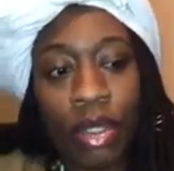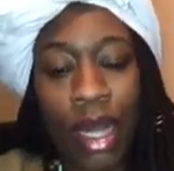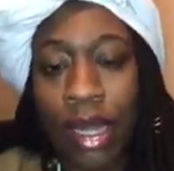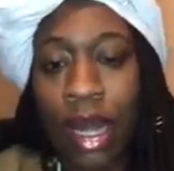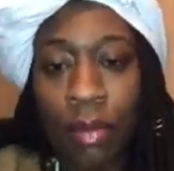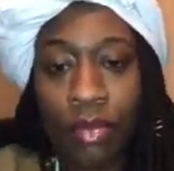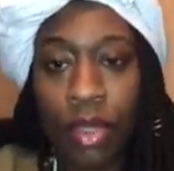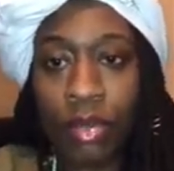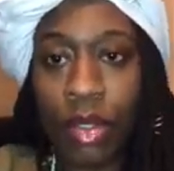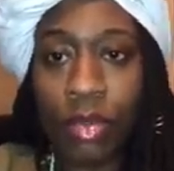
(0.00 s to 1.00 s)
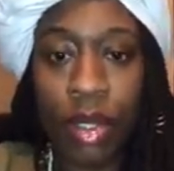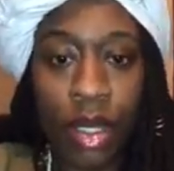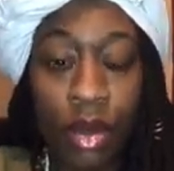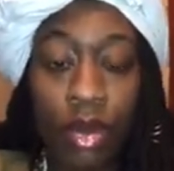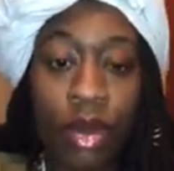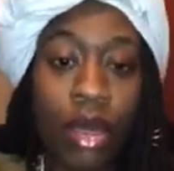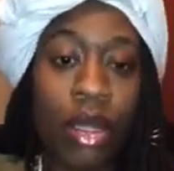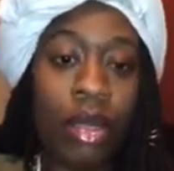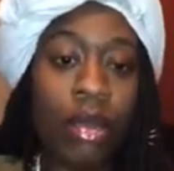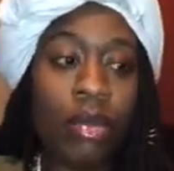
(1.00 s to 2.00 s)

like I'm really really big on